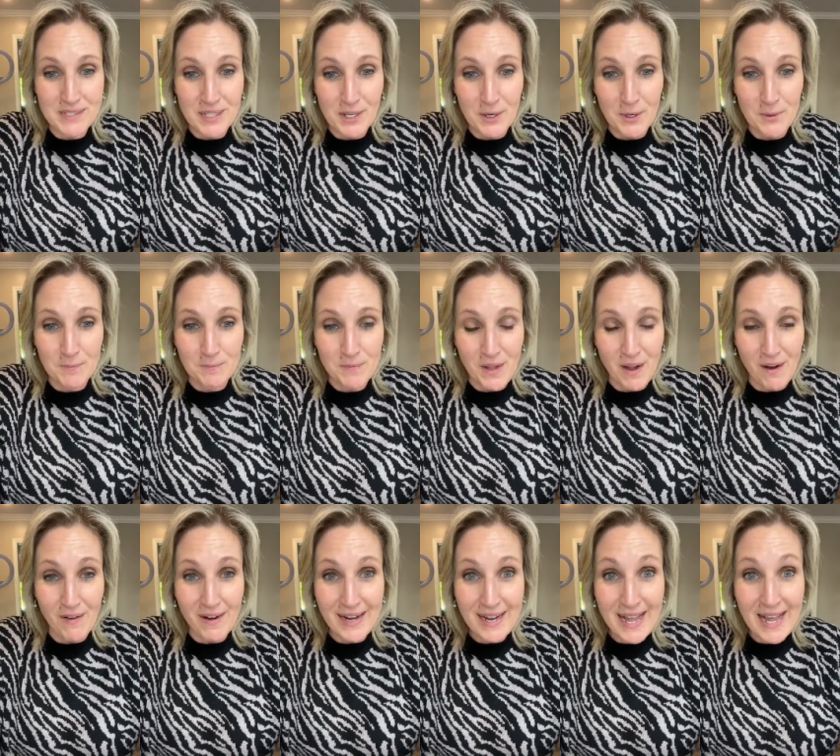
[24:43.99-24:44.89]
So,
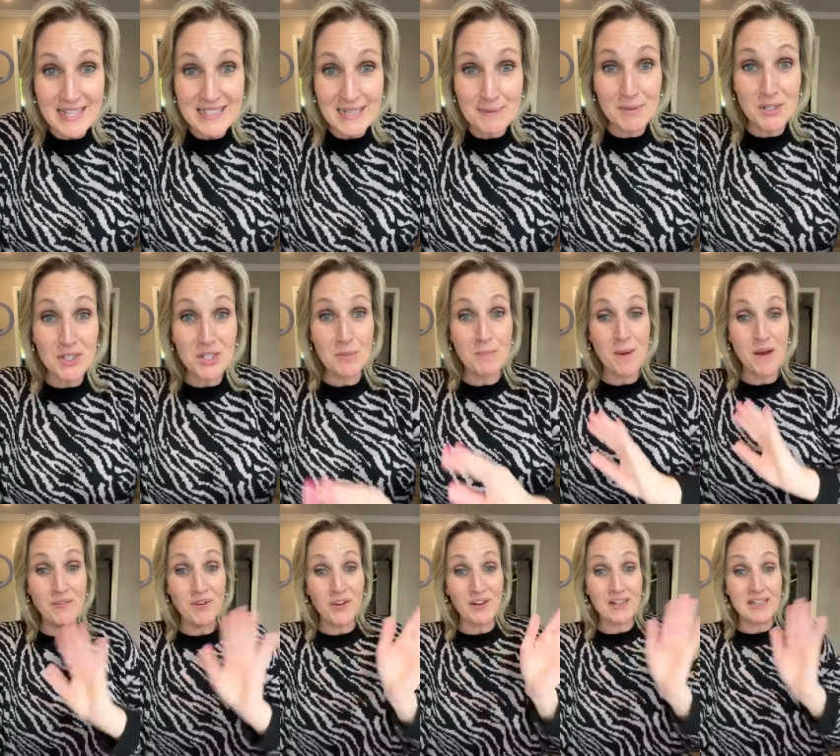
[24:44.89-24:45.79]
all right, guys, I'm going to jump
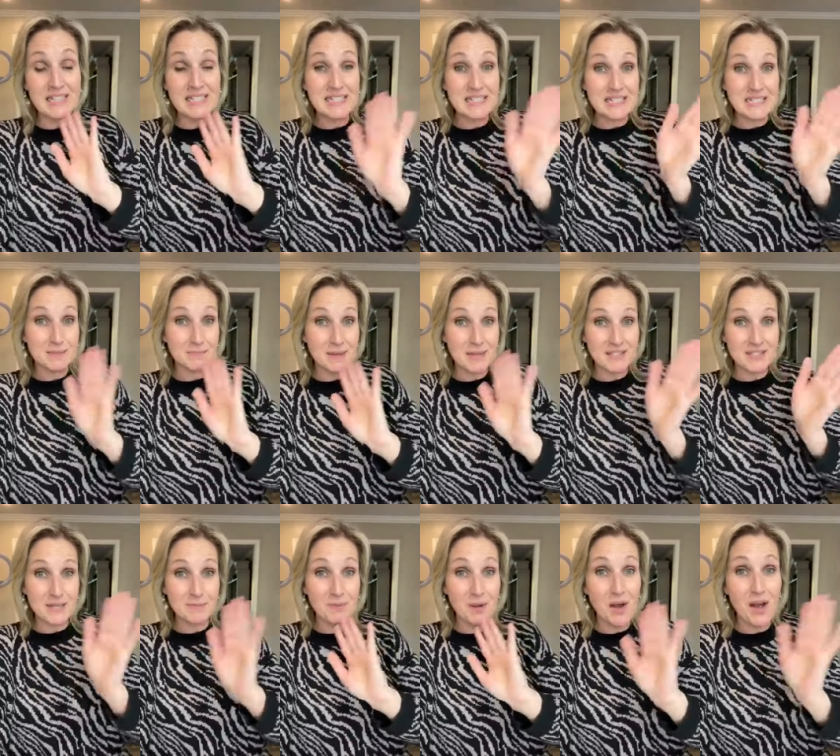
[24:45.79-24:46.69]
off here and clean this
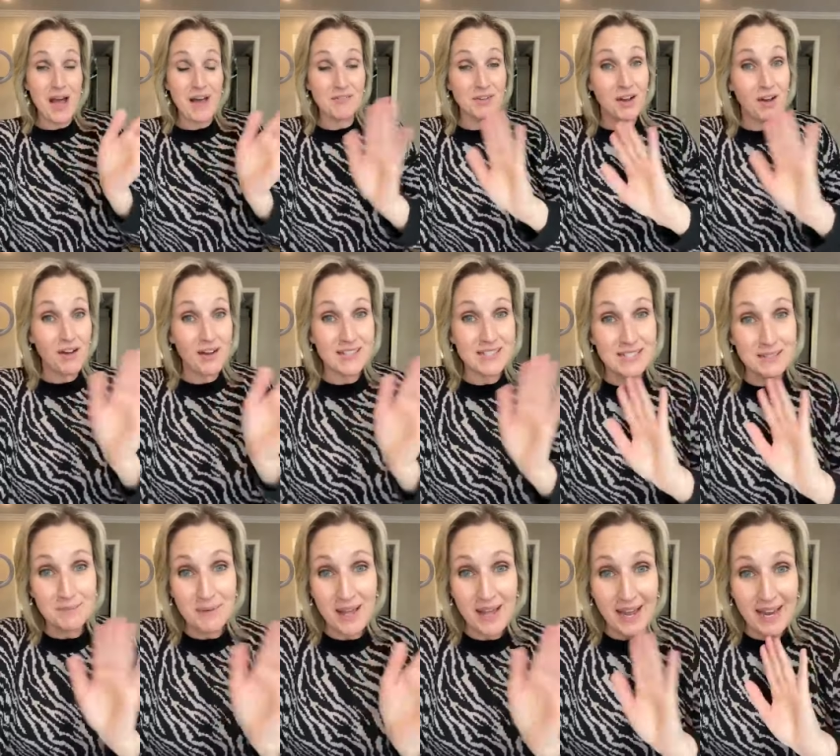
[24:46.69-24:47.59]
mess up. Y'all have an
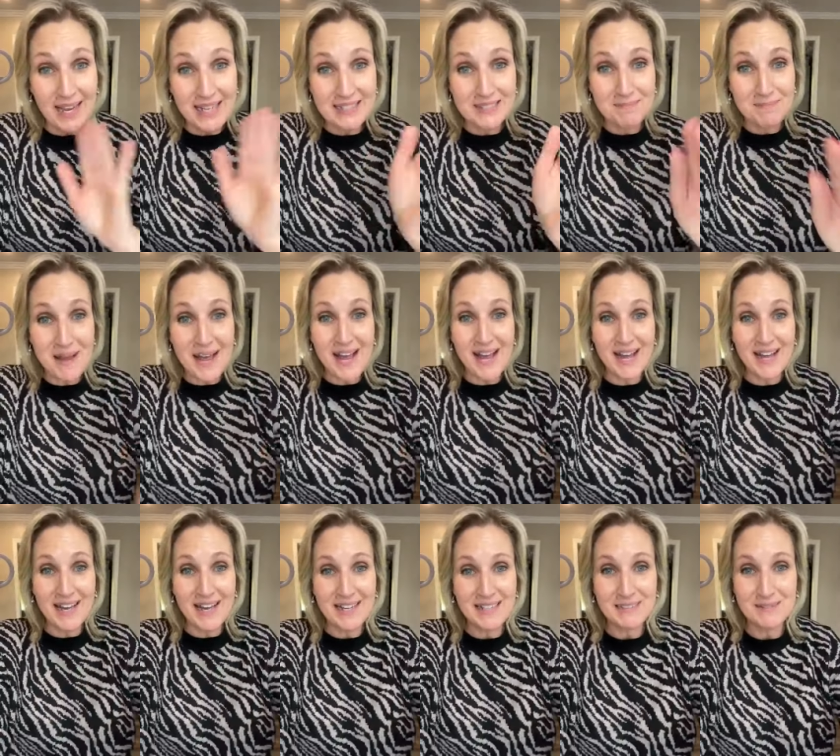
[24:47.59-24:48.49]
awesome night.
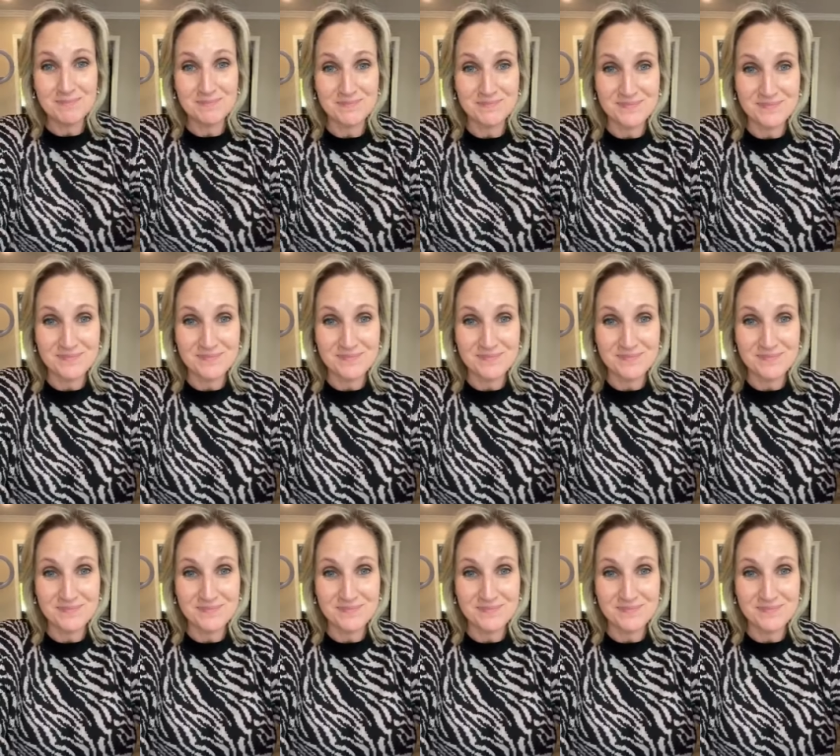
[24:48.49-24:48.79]
Bye.